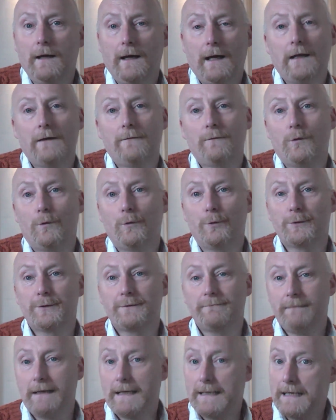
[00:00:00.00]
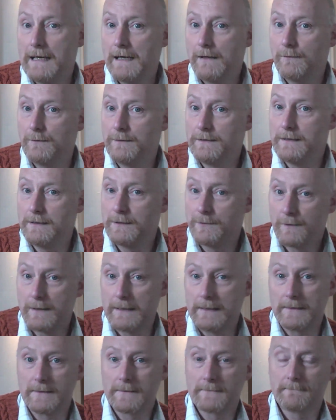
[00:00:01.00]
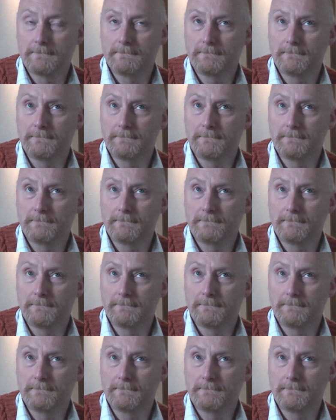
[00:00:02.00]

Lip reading: and of course inherited traits.